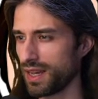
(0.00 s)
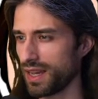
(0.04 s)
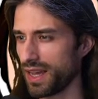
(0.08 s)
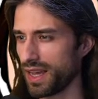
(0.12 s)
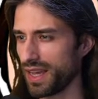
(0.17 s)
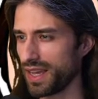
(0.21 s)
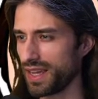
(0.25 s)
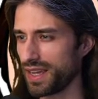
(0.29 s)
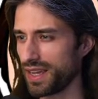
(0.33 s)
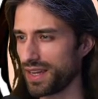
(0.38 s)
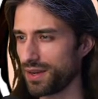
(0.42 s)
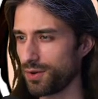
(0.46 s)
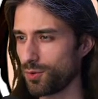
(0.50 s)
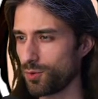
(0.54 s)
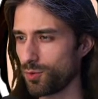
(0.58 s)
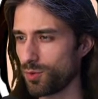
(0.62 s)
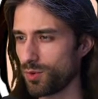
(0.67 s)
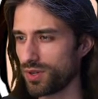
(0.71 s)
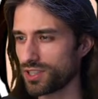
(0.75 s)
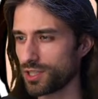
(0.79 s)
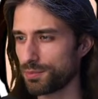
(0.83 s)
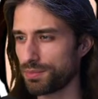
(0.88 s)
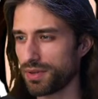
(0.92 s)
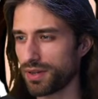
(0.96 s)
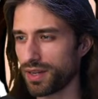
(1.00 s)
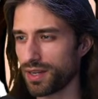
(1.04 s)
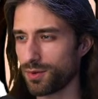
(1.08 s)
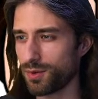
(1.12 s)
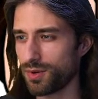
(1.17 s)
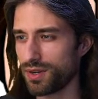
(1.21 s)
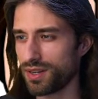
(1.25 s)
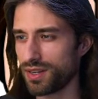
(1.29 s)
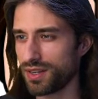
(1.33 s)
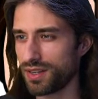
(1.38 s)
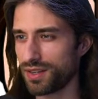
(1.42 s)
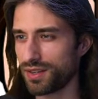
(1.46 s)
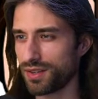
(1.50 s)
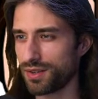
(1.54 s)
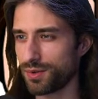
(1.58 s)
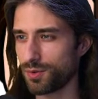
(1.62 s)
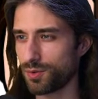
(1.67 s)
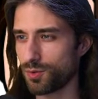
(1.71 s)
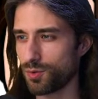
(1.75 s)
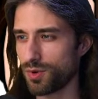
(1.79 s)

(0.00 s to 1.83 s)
Hey, what's up everyone?